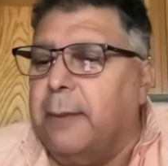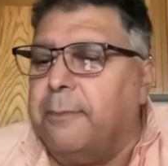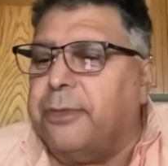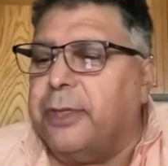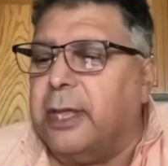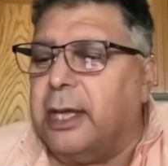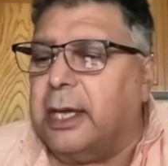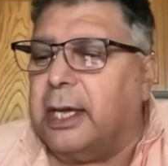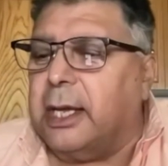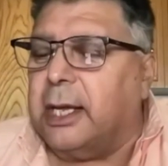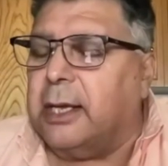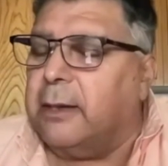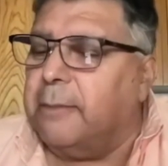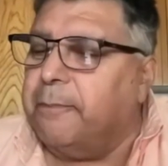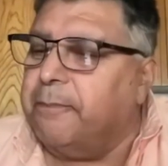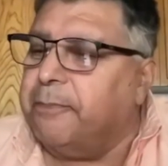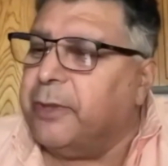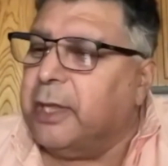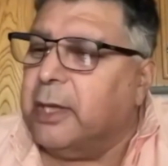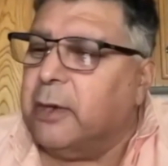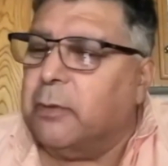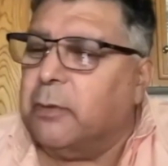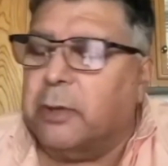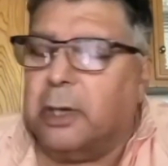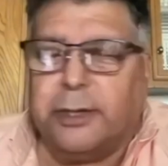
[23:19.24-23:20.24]
thinking,
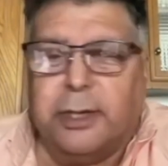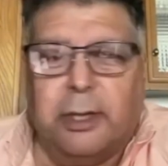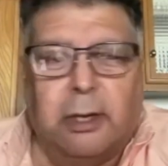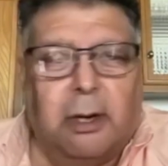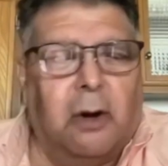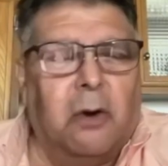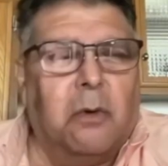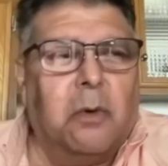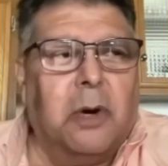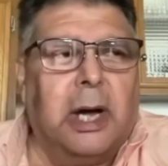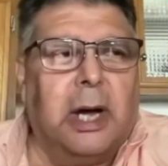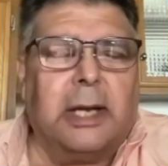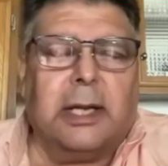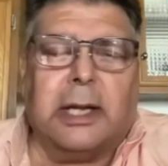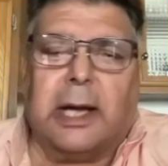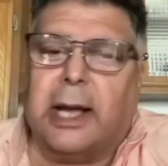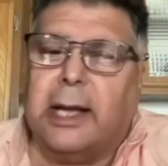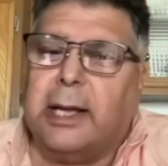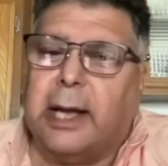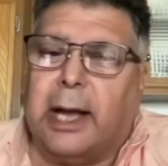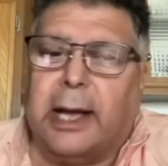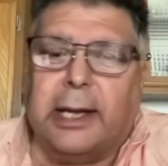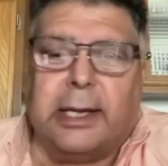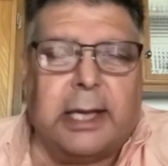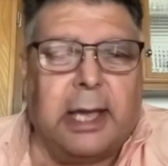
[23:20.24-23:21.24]
well, you know what?
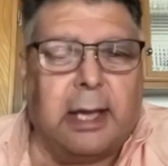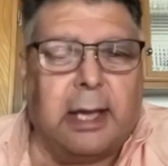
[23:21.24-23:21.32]
I can't